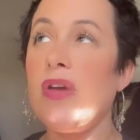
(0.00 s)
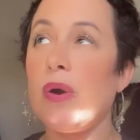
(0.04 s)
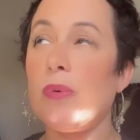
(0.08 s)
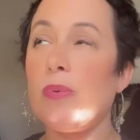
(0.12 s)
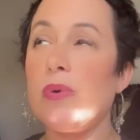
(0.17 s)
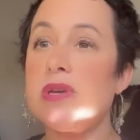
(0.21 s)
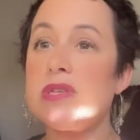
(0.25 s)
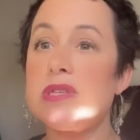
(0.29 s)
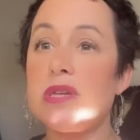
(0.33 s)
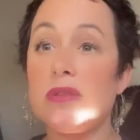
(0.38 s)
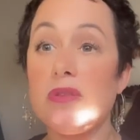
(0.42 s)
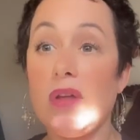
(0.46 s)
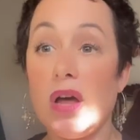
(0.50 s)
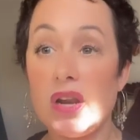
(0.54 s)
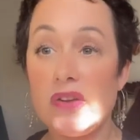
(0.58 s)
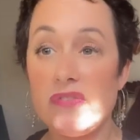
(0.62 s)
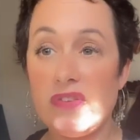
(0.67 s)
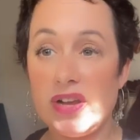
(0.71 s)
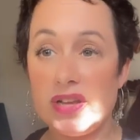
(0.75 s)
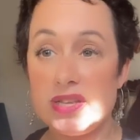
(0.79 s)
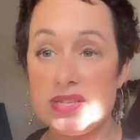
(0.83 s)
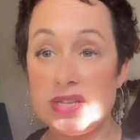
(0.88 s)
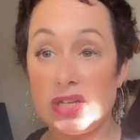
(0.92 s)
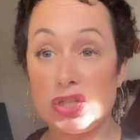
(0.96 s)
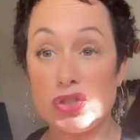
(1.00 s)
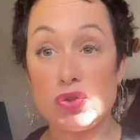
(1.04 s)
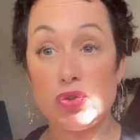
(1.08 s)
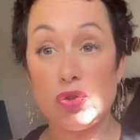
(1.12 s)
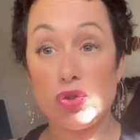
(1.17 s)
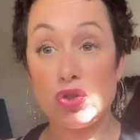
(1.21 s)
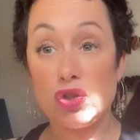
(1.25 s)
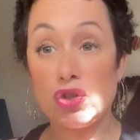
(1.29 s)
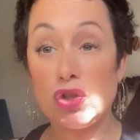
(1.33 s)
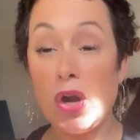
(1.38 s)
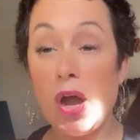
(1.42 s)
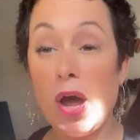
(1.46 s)
there was a lot of
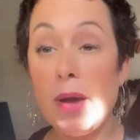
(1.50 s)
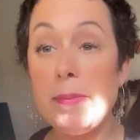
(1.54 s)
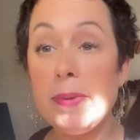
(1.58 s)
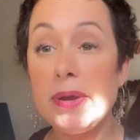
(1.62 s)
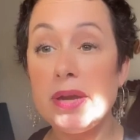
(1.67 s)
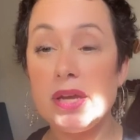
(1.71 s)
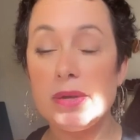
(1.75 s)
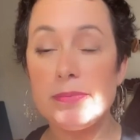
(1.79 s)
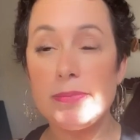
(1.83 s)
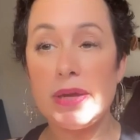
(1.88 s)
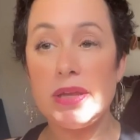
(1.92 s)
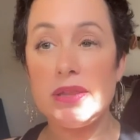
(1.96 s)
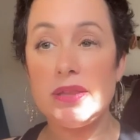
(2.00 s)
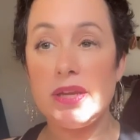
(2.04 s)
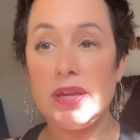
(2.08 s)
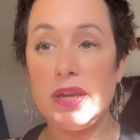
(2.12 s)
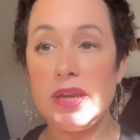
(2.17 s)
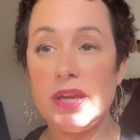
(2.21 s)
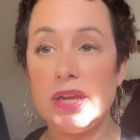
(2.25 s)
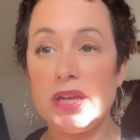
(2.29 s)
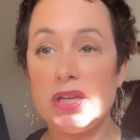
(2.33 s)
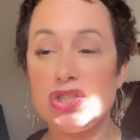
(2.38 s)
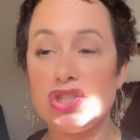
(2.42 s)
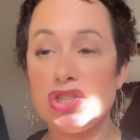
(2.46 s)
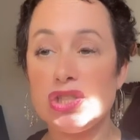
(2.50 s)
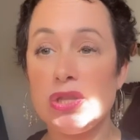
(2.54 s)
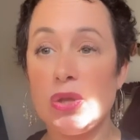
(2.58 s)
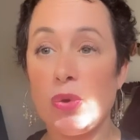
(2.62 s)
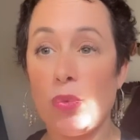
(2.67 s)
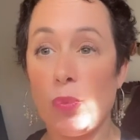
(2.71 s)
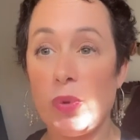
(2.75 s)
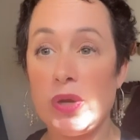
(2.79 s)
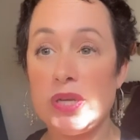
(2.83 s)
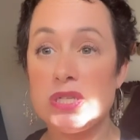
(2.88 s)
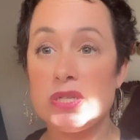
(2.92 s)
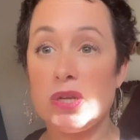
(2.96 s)
ancestral trauma in my lineage
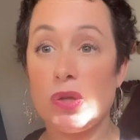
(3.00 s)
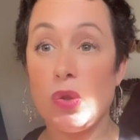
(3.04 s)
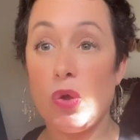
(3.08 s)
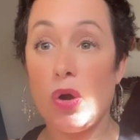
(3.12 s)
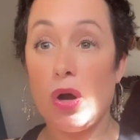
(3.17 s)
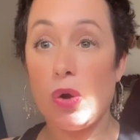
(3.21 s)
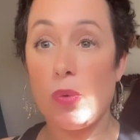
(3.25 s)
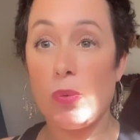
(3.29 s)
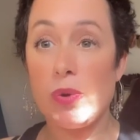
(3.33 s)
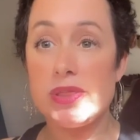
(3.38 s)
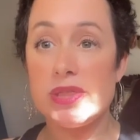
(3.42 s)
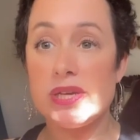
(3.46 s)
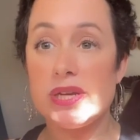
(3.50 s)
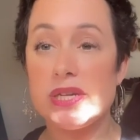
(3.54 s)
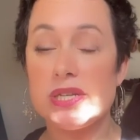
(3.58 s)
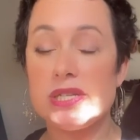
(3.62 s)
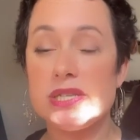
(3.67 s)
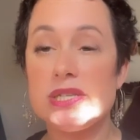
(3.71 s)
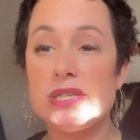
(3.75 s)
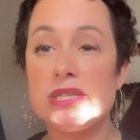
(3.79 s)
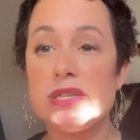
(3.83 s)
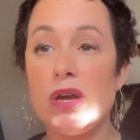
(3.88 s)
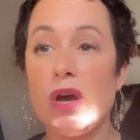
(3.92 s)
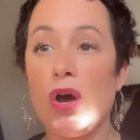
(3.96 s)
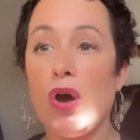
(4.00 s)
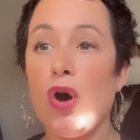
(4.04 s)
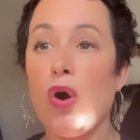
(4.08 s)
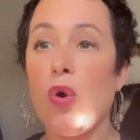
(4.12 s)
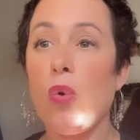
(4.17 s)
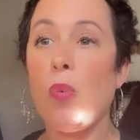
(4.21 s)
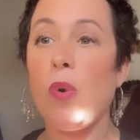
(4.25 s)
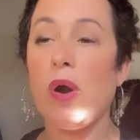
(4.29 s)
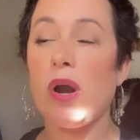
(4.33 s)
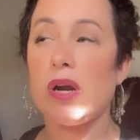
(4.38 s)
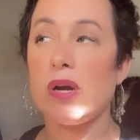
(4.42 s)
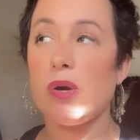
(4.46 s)
that went along with this,
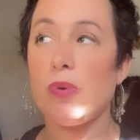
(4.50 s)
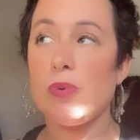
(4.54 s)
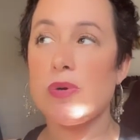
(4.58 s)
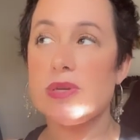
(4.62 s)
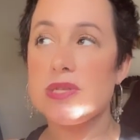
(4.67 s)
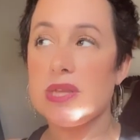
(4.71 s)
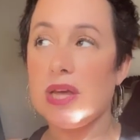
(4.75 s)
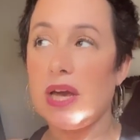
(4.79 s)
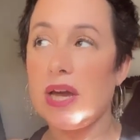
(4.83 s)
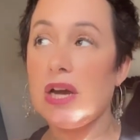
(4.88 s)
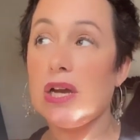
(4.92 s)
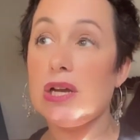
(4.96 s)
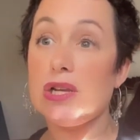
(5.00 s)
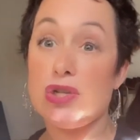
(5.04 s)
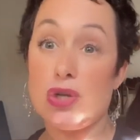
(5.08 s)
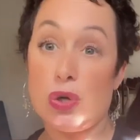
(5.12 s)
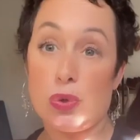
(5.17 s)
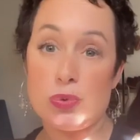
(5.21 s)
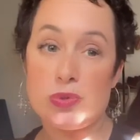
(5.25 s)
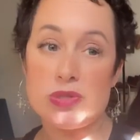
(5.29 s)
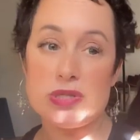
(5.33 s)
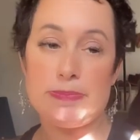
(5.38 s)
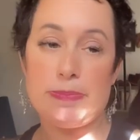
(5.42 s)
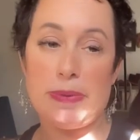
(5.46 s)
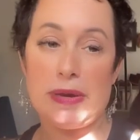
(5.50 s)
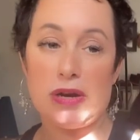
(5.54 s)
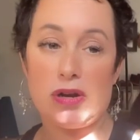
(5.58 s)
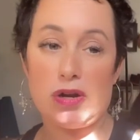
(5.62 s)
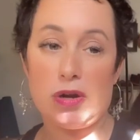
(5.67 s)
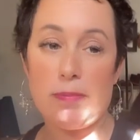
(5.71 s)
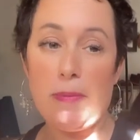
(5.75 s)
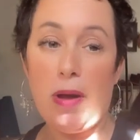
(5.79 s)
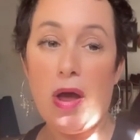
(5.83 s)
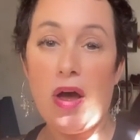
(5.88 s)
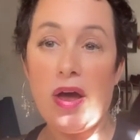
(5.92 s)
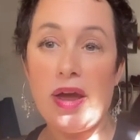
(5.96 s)
where it was like, don't
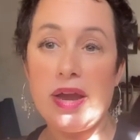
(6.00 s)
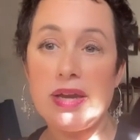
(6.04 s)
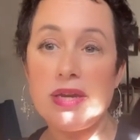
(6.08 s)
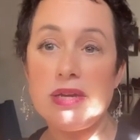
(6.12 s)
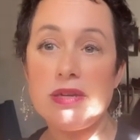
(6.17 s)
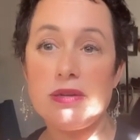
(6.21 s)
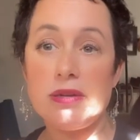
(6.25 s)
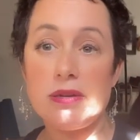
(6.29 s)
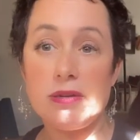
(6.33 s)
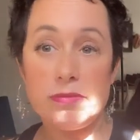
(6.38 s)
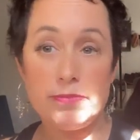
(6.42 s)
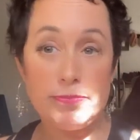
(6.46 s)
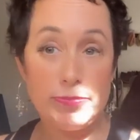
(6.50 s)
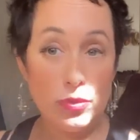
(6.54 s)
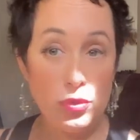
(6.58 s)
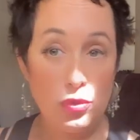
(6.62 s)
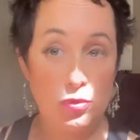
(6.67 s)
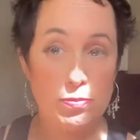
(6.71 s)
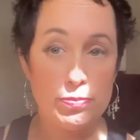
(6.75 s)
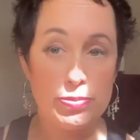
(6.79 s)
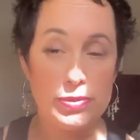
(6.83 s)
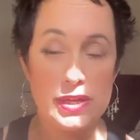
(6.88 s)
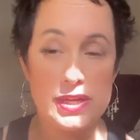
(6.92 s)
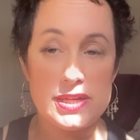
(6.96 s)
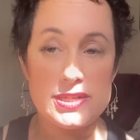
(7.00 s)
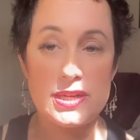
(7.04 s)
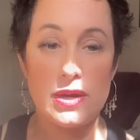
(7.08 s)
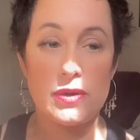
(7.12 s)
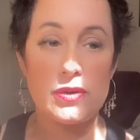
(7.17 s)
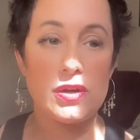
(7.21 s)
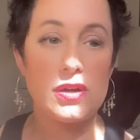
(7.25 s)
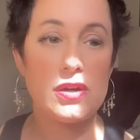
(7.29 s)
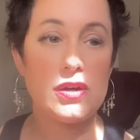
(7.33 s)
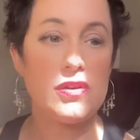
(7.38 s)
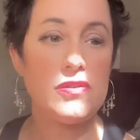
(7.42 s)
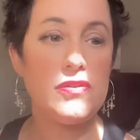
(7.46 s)
speak your mind, boom, plays
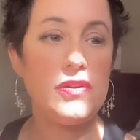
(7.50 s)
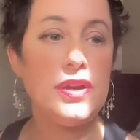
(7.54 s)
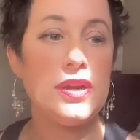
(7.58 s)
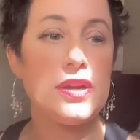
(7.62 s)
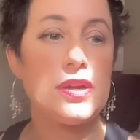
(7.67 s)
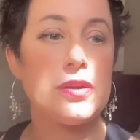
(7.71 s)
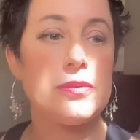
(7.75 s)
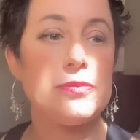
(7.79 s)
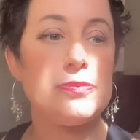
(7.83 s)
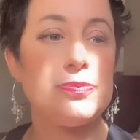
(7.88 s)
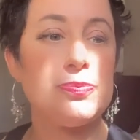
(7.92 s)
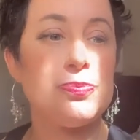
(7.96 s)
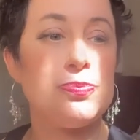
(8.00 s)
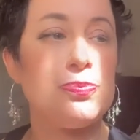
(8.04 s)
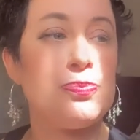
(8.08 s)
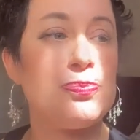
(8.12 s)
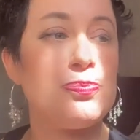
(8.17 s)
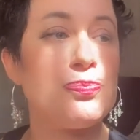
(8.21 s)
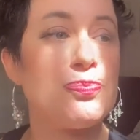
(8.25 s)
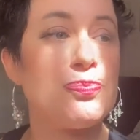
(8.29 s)
out in career.